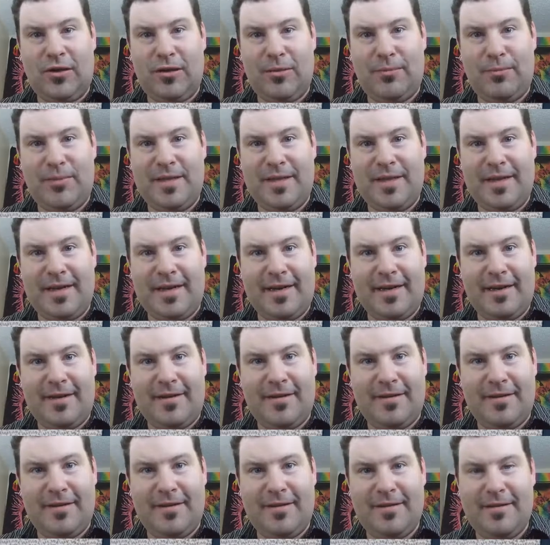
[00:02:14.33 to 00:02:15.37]
up in
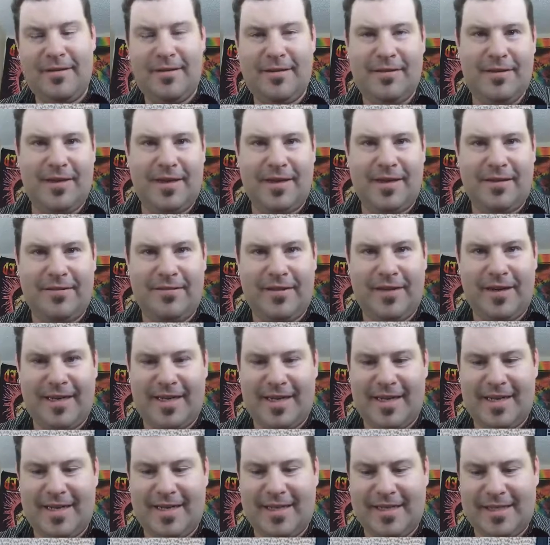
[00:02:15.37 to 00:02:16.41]
there. Yeah, very
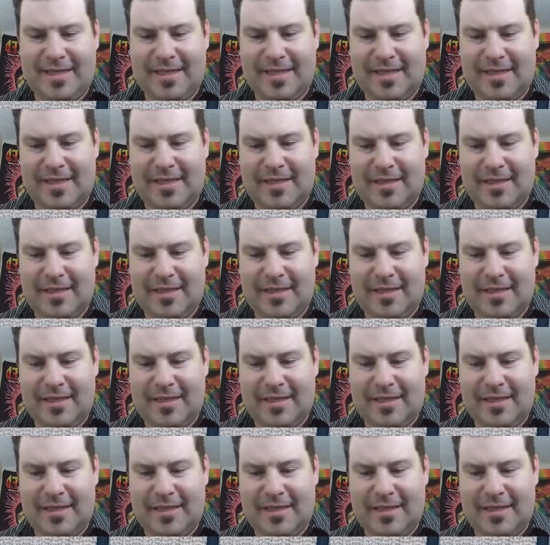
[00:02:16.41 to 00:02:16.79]
nice.